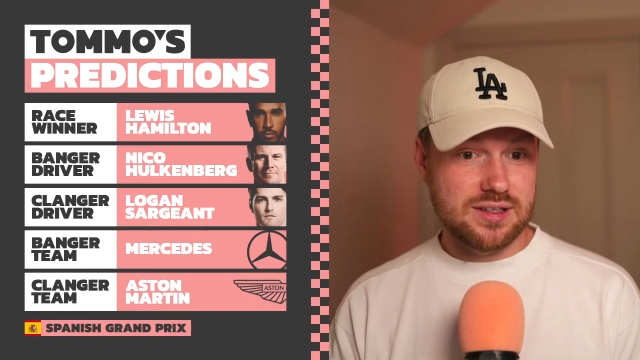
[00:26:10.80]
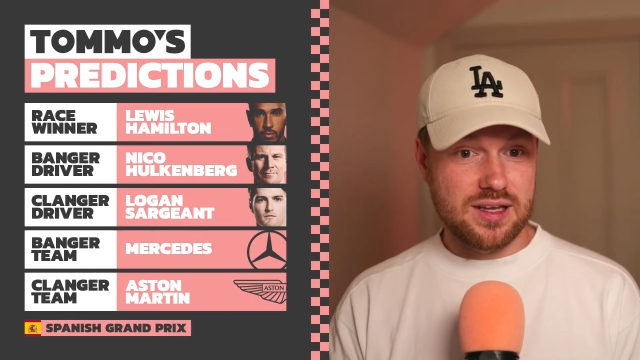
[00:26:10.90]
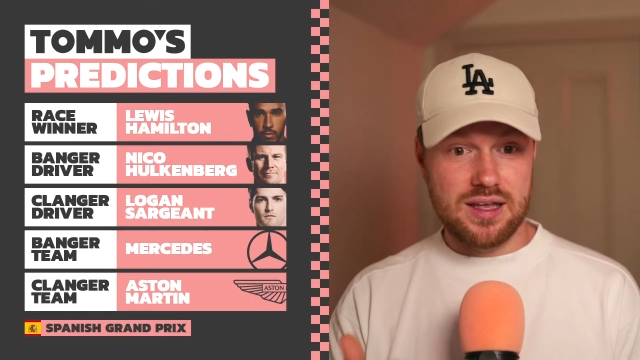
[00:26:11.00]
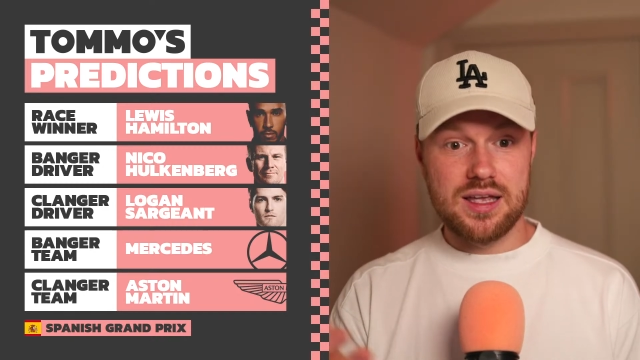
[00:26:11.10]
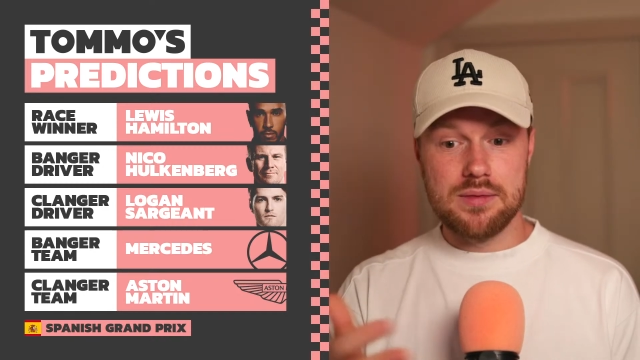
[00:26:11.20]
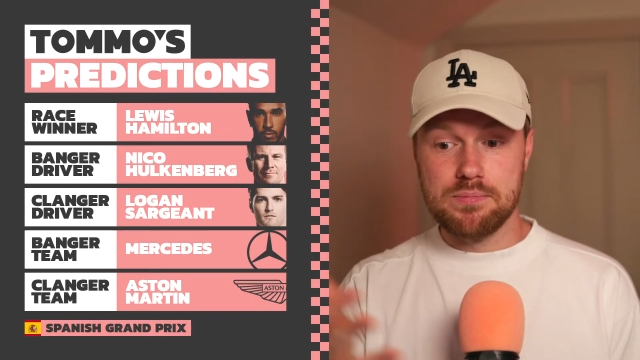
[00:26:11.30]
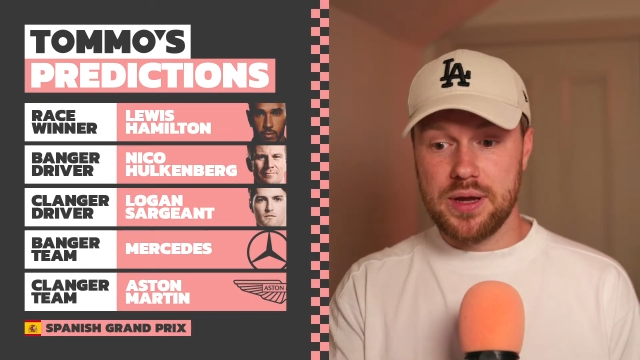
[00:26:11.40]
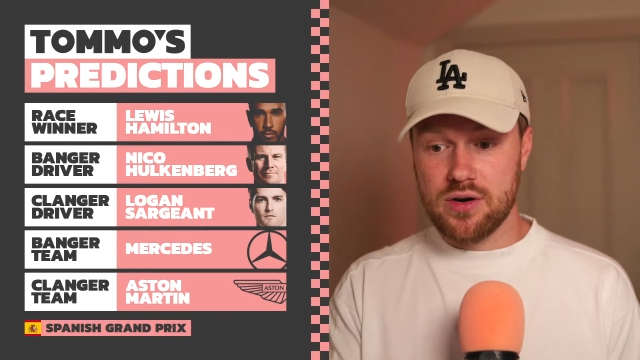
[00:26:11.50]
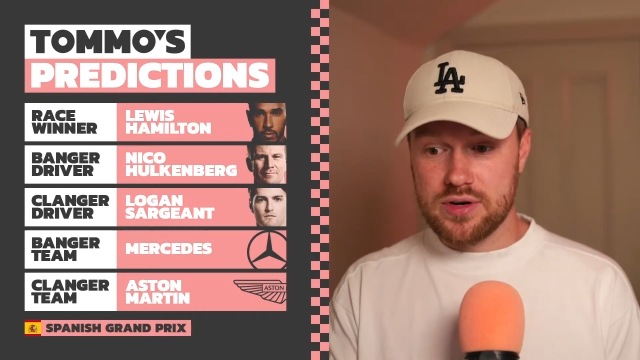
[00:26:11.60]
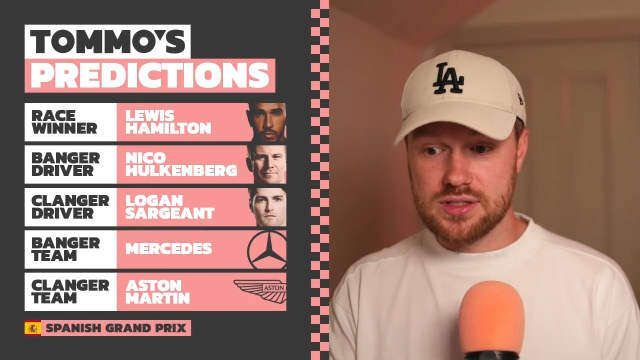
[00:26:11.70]
in
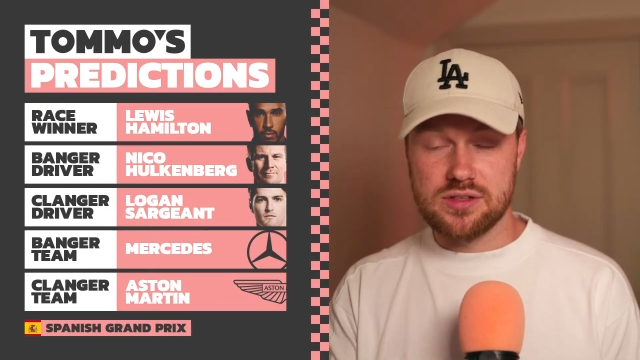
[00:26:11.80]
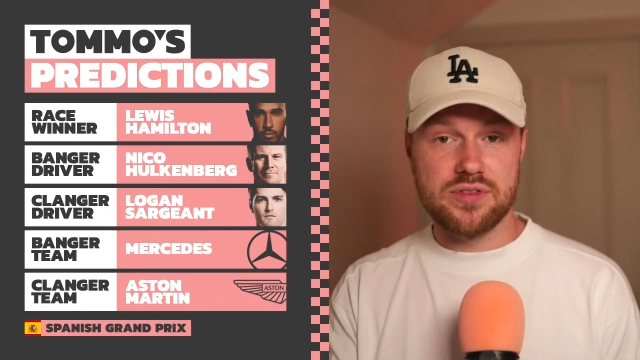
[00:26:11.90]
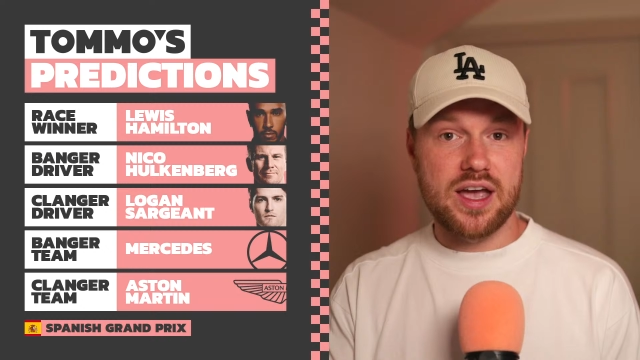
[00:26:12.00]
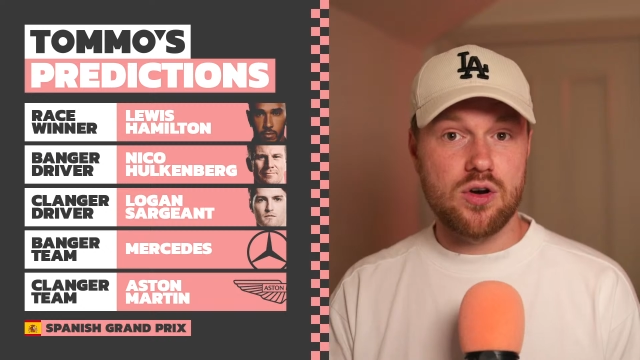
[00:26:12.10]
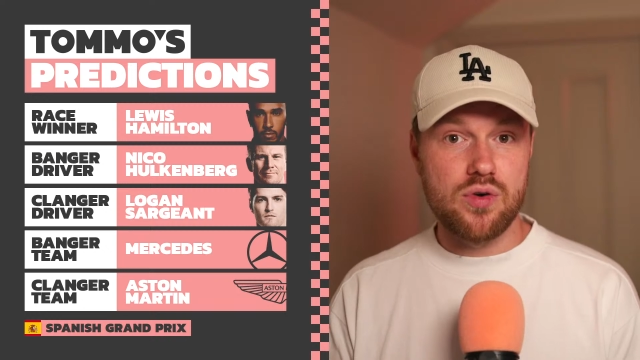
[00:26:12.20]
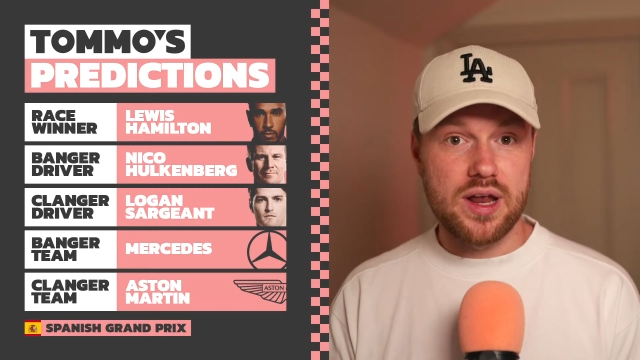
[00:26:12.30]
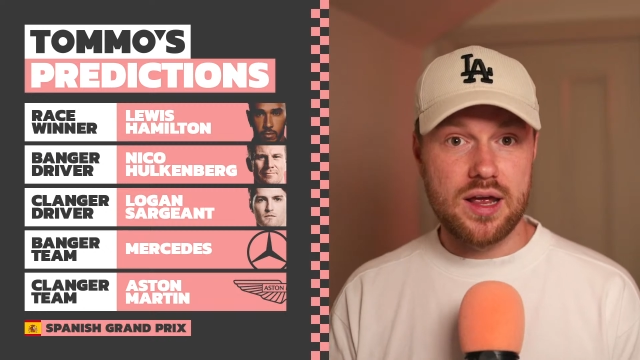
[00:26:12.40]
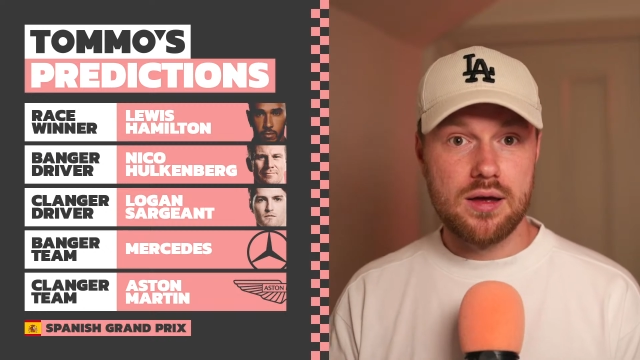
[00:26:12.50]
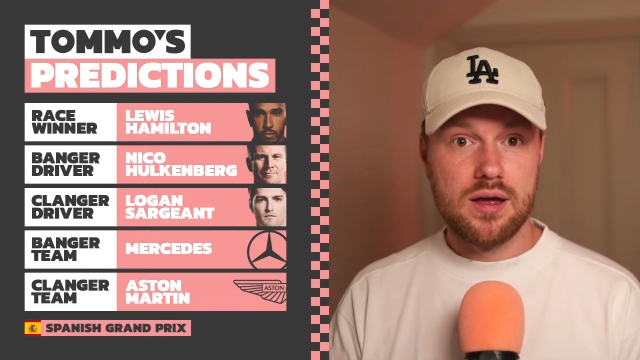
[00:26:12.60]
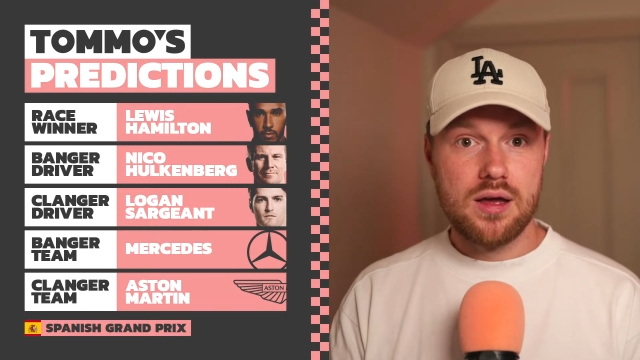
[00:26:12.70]
periods of their
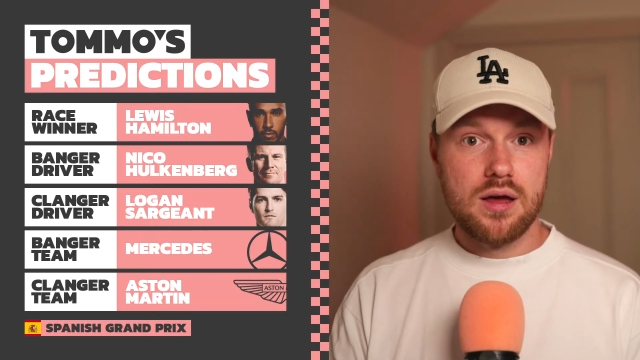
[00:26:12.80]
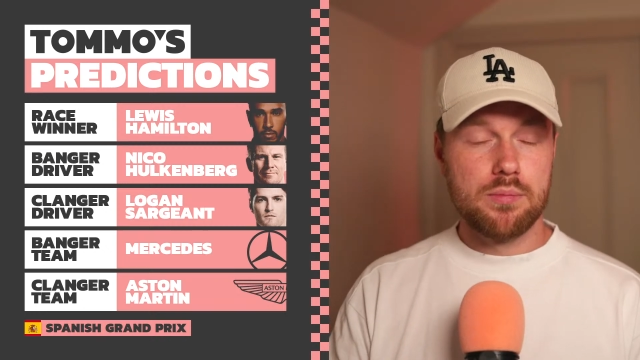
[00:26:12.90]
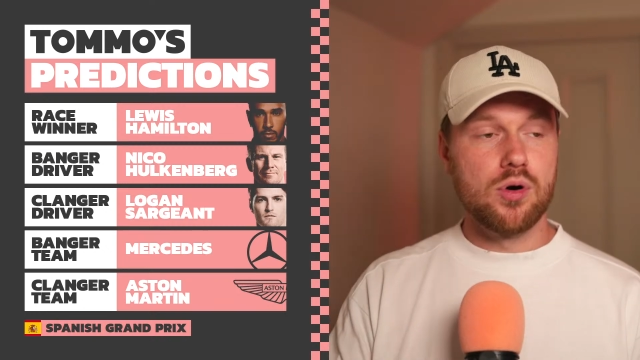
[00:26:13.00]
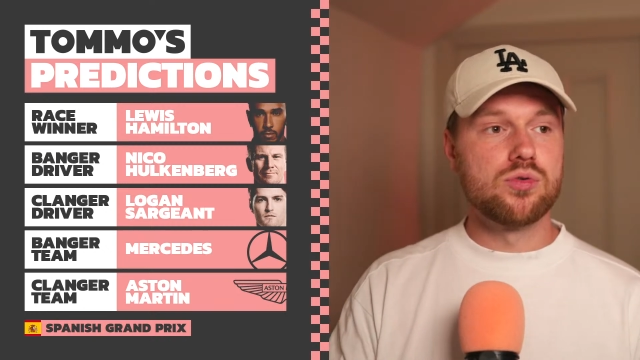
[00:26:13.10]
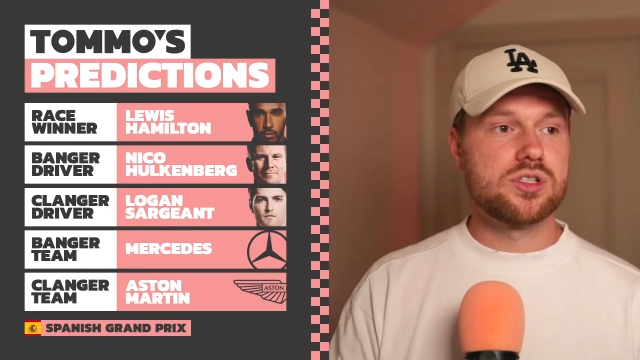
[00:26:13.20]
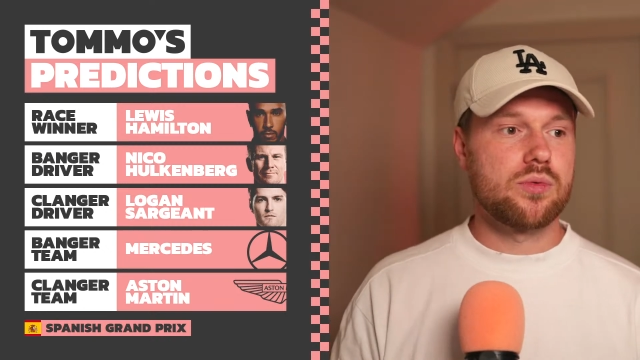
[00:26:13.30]
career, but also